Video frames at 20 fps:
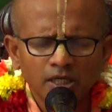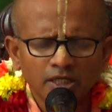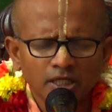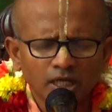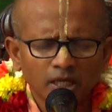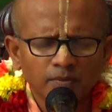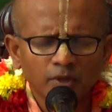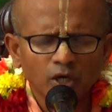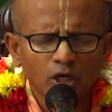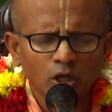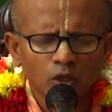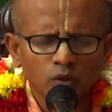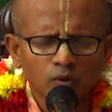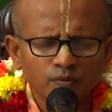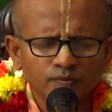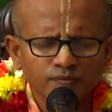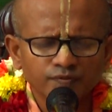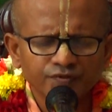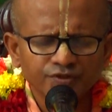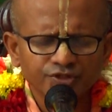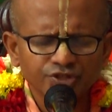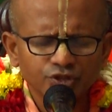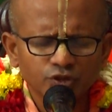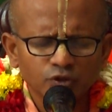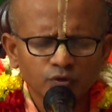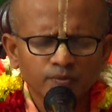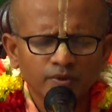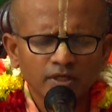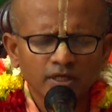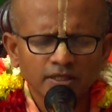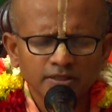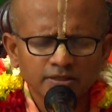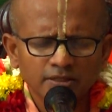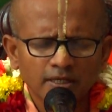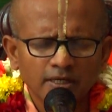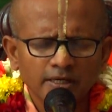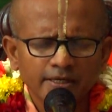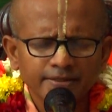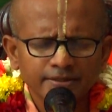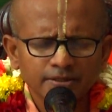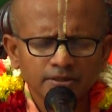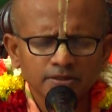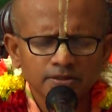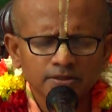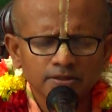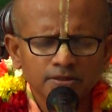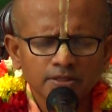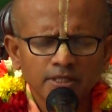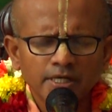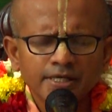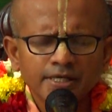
Nama Om Vishnu Padaya